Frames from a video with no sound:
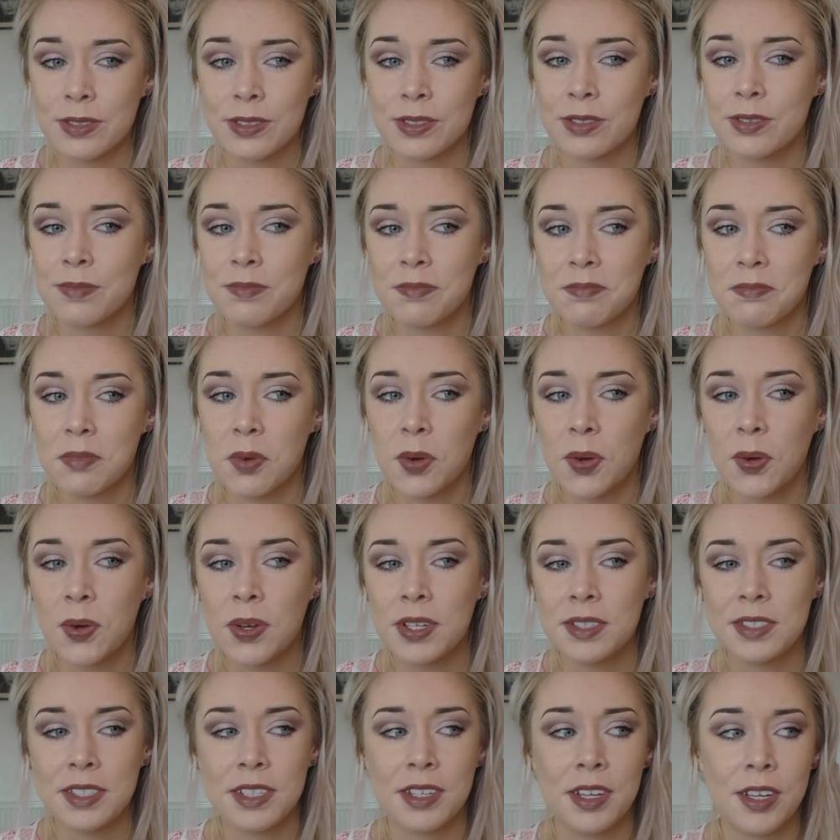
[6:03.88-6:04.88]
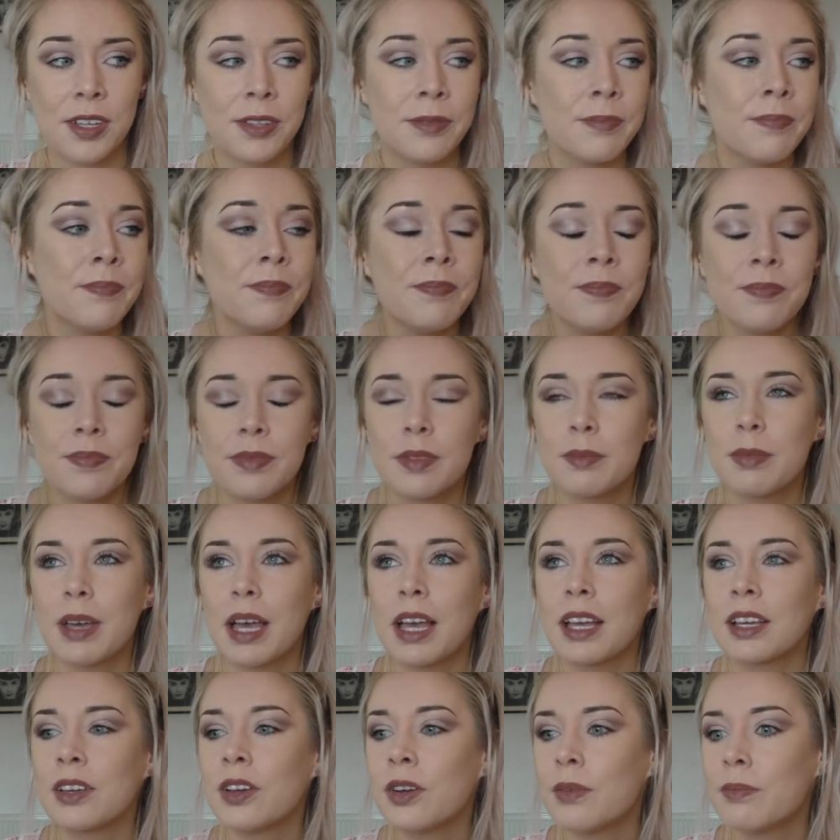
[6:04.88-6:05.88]
or more, I don't know. But
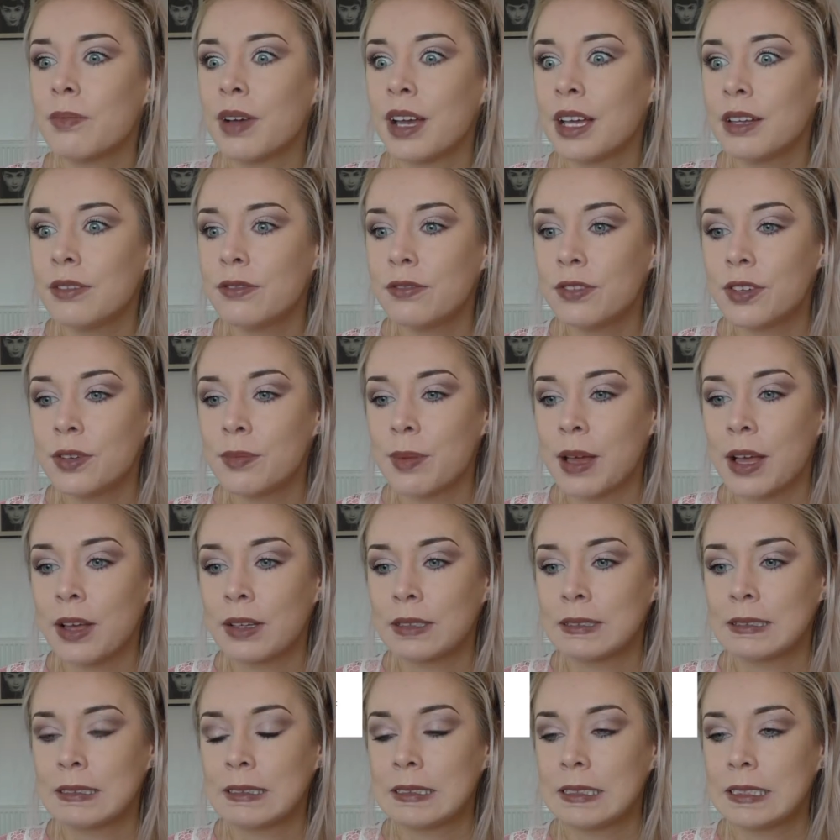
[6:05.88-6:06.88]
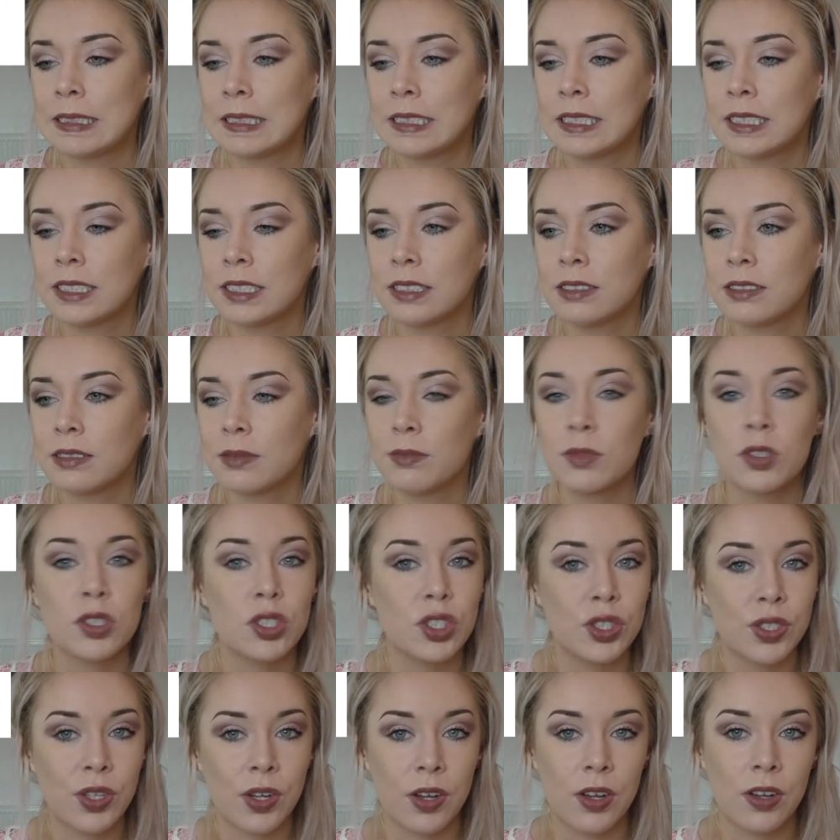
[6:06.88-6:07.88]
I got mine for about, I'm not
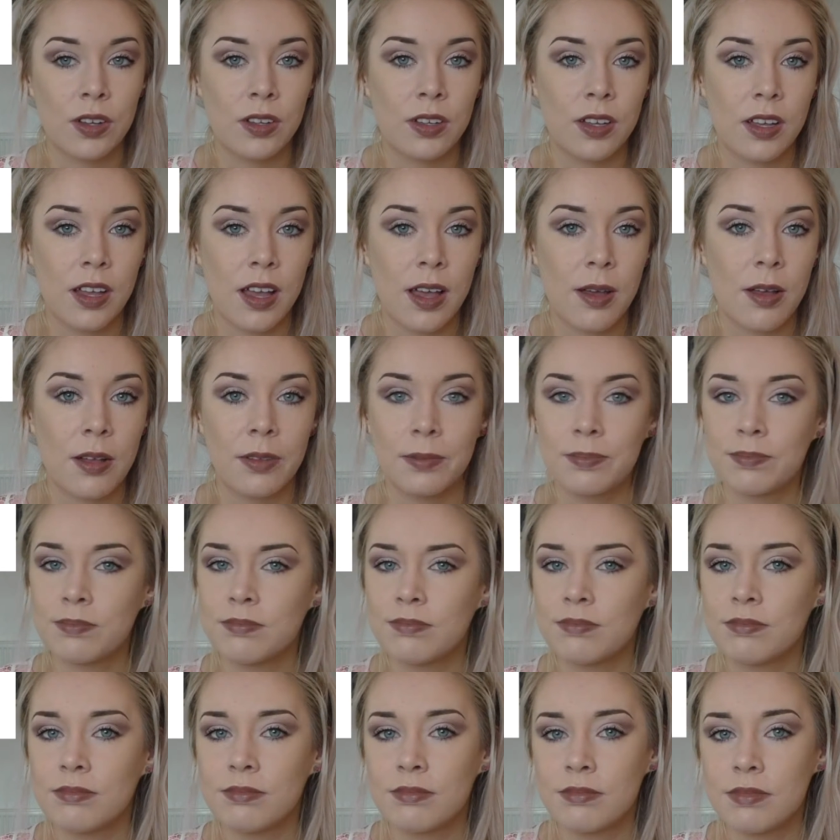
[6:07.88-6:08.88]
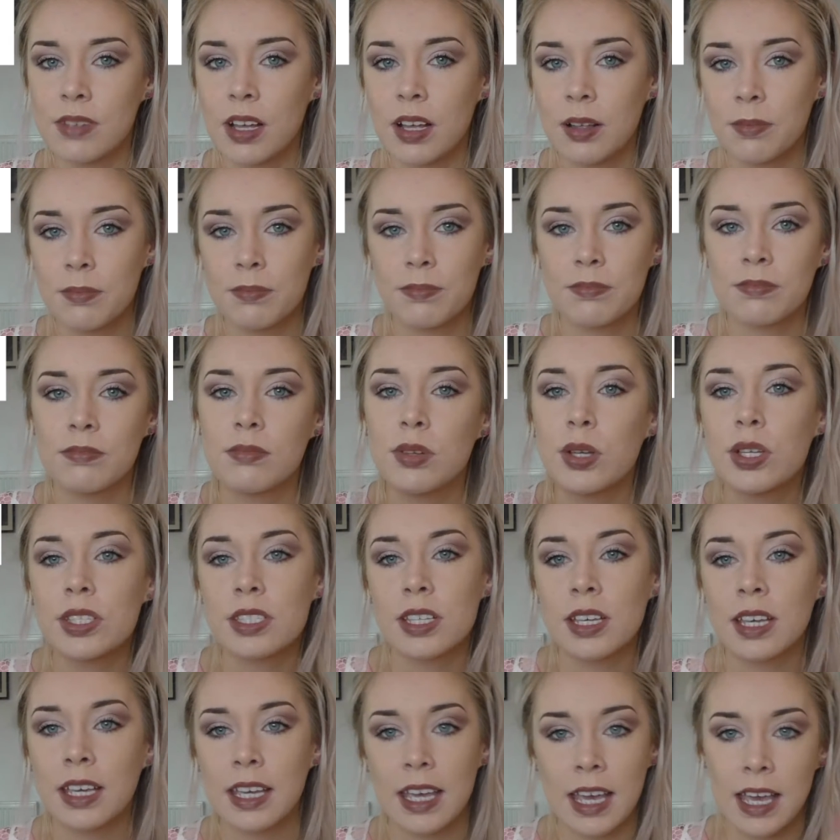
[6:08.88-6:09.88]
sure, I'll put
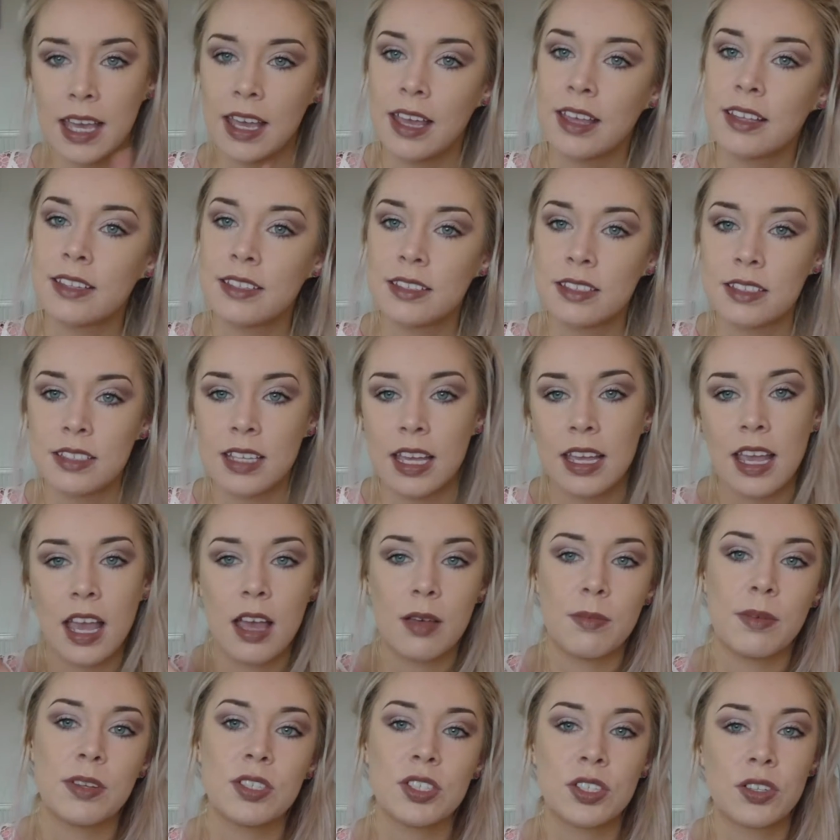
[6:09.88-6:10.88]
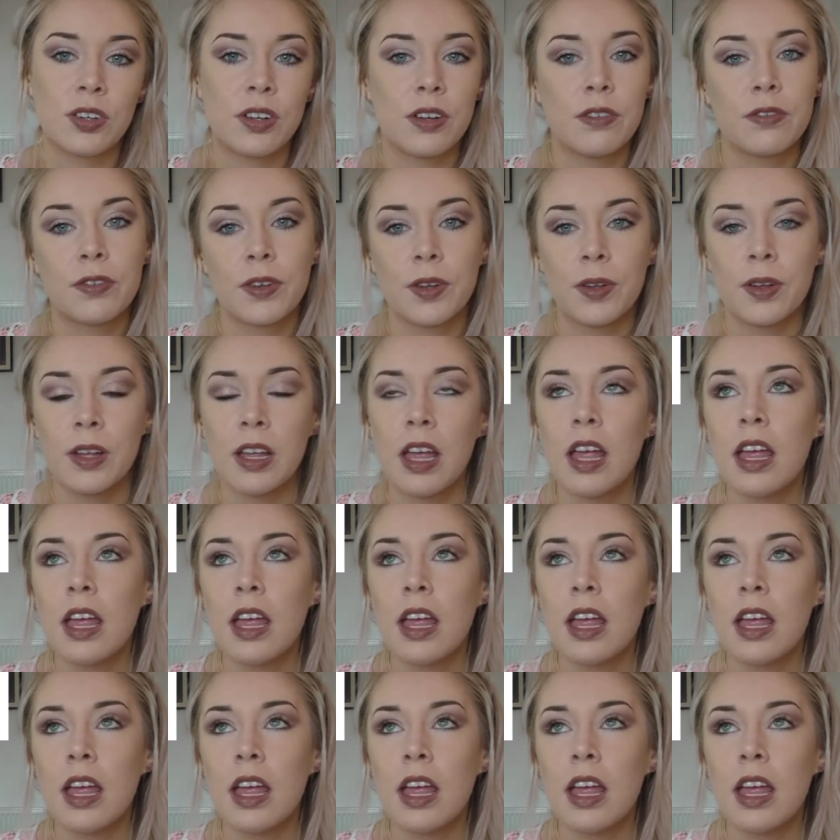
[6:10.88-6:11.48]
something here to say how much I look for.